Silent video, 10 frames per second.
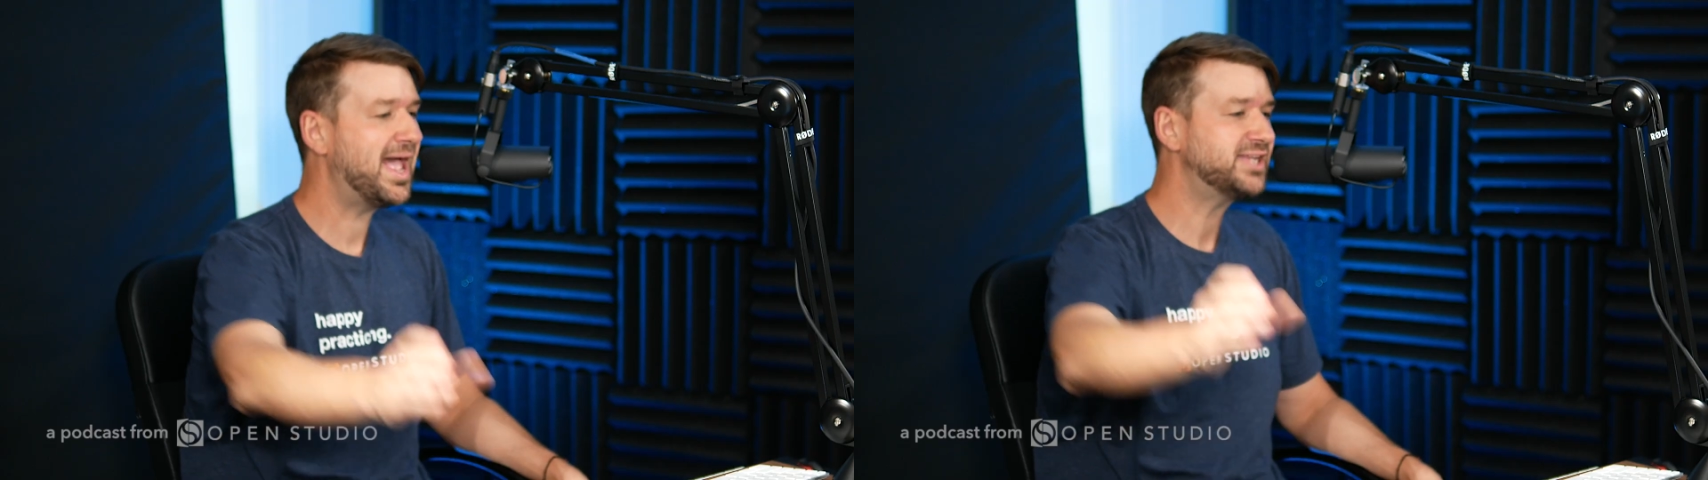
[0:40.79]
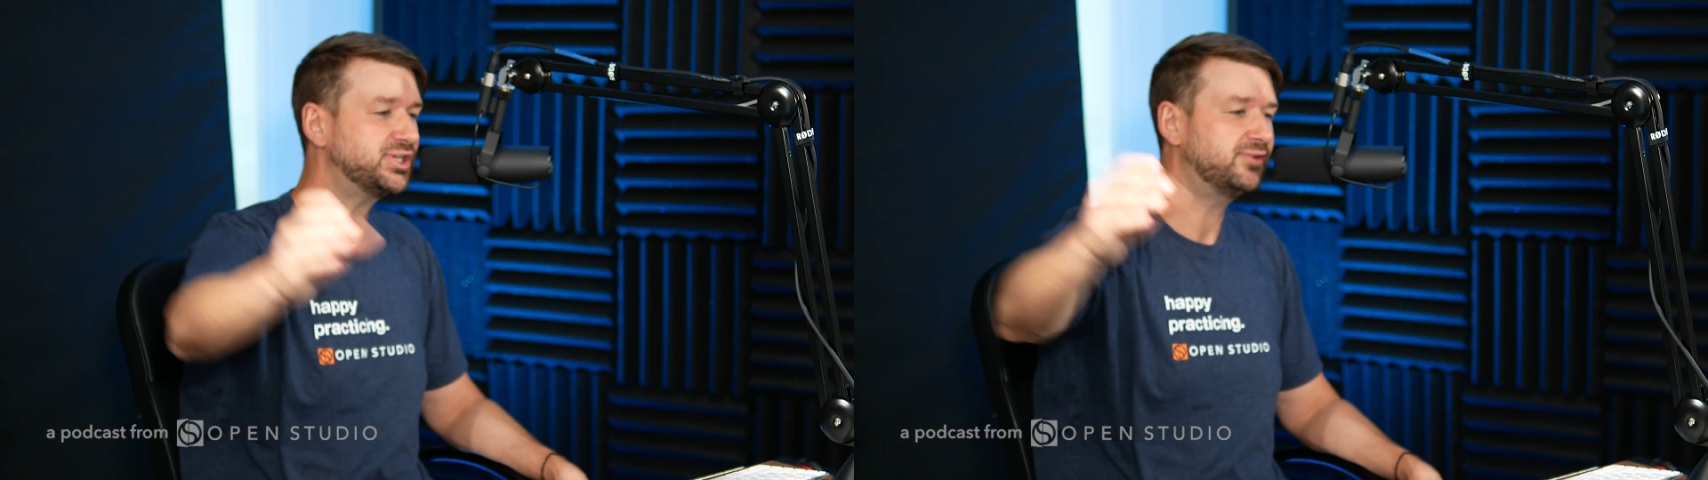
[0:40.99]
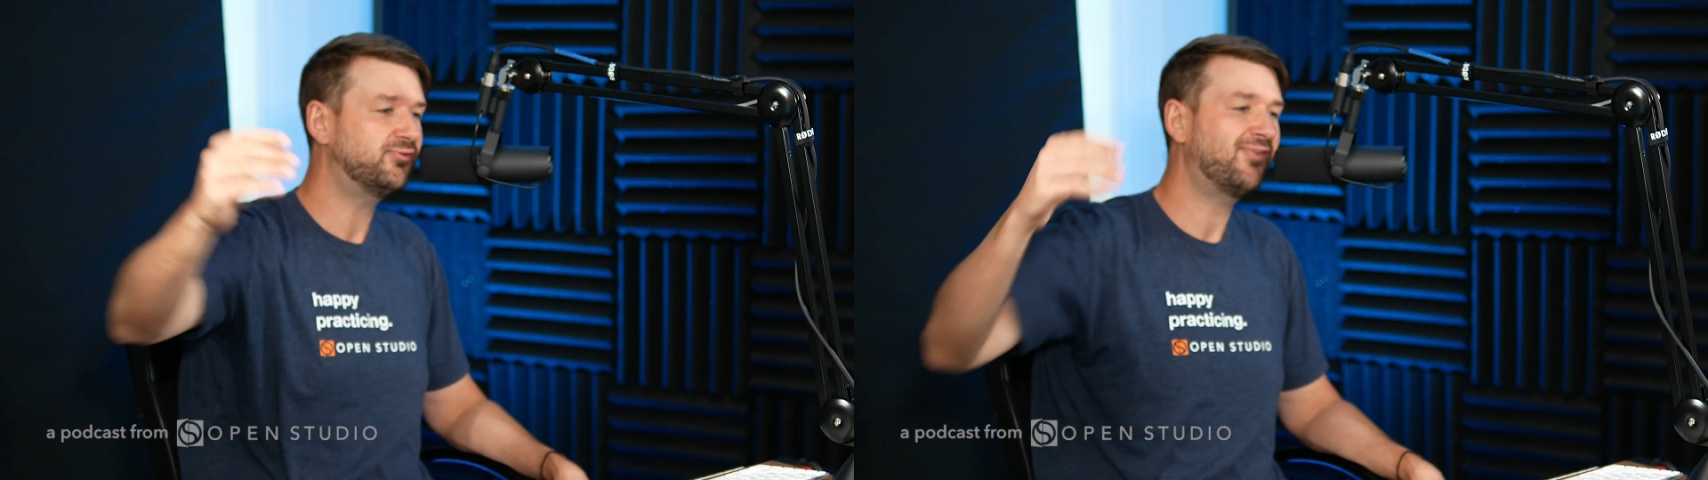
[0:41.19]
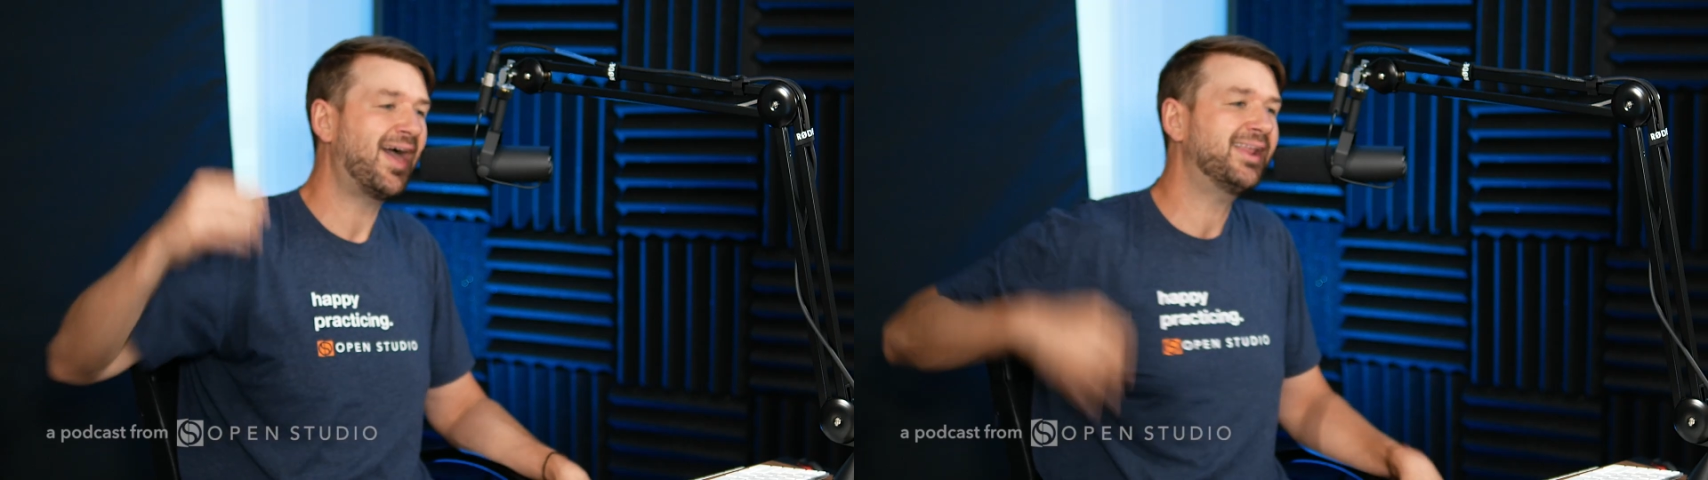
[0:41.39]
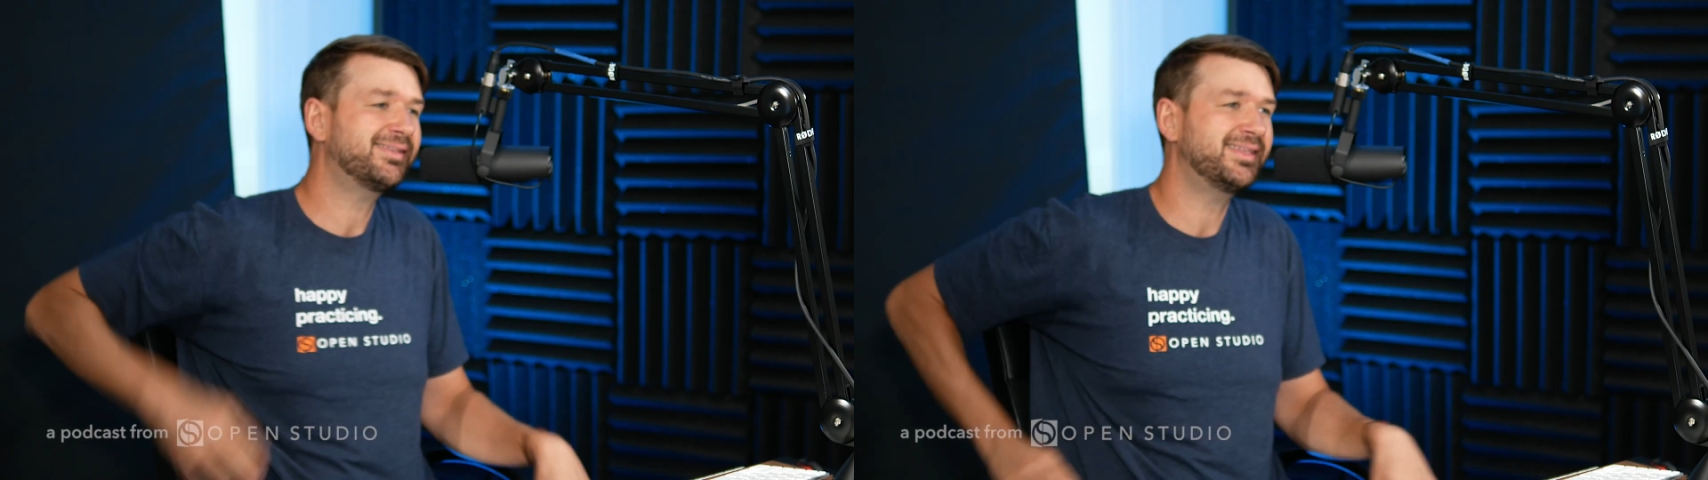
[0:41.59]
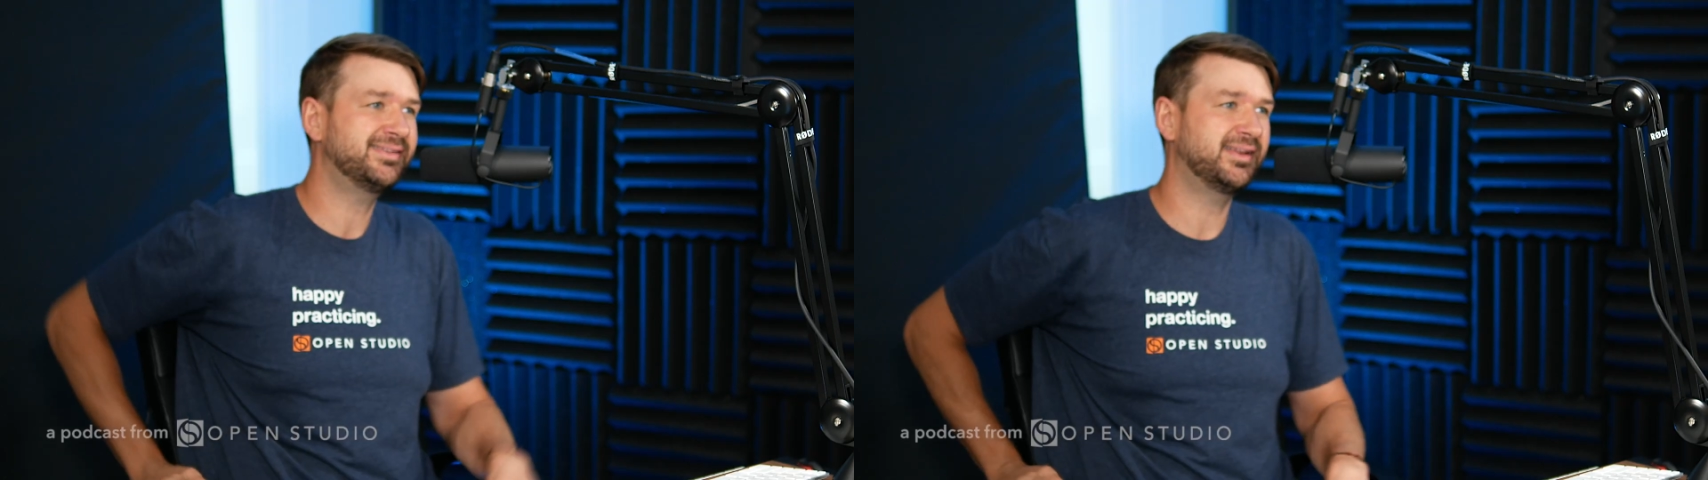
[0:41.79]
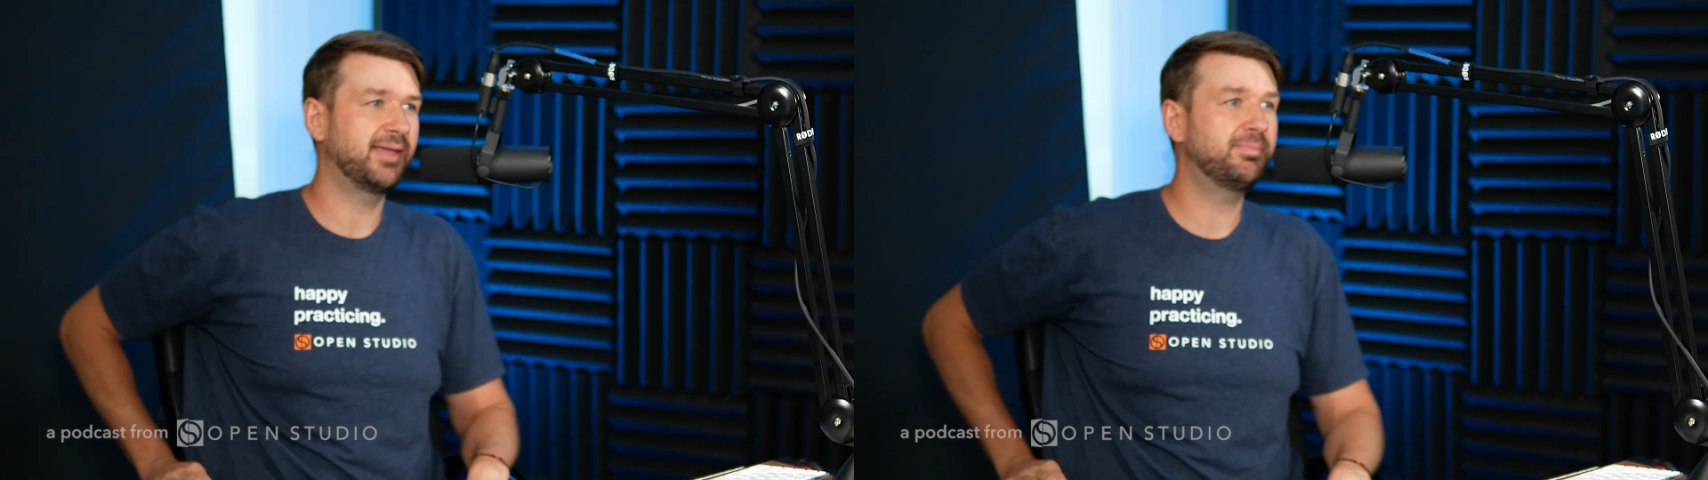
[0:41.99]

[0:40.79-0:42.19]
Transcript: at you emphatically today.